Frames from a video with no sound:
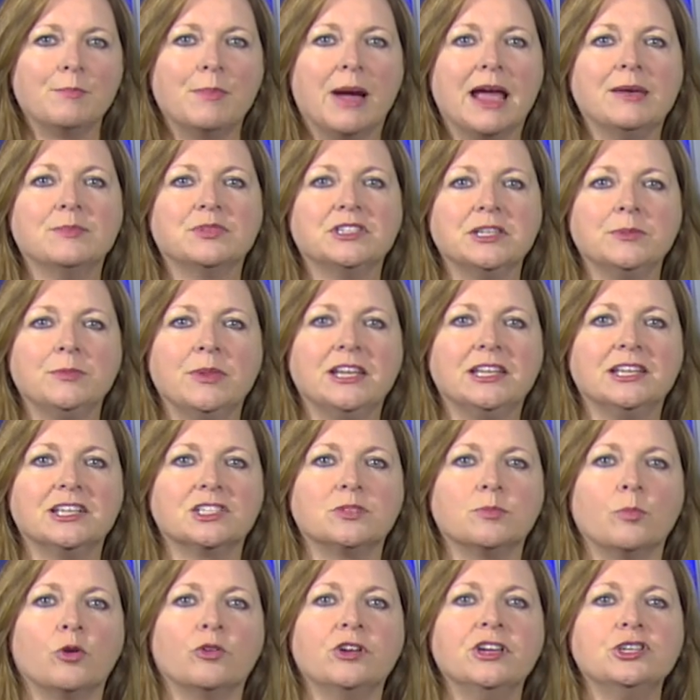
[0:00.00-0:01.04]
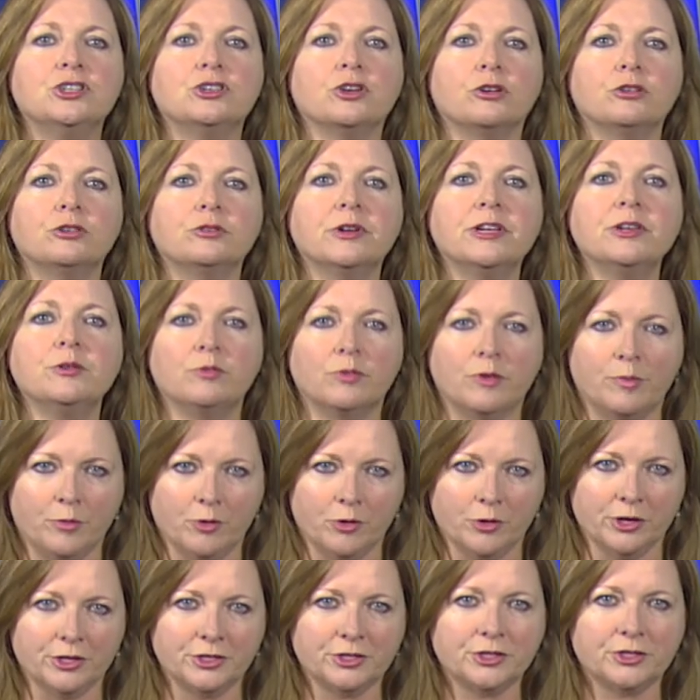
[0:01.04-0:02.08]
MyMC Media's Maureen Trotery
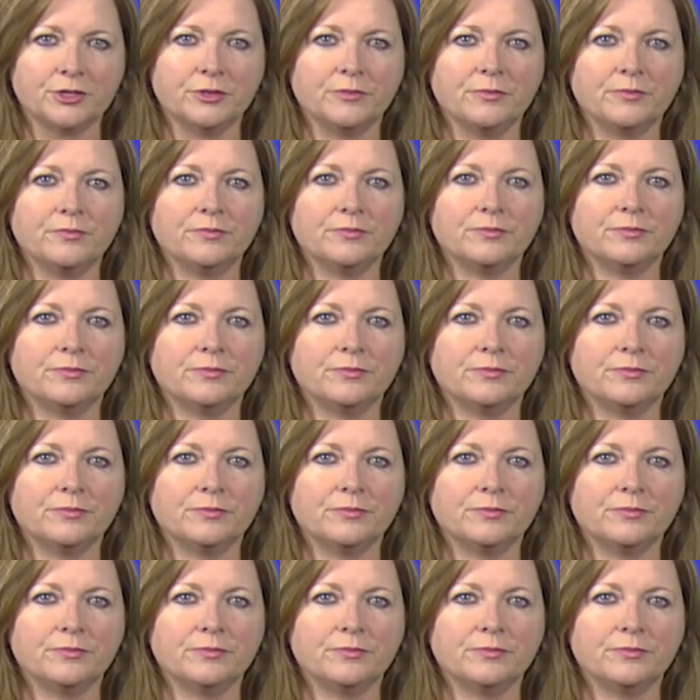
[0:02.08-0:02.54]
reports.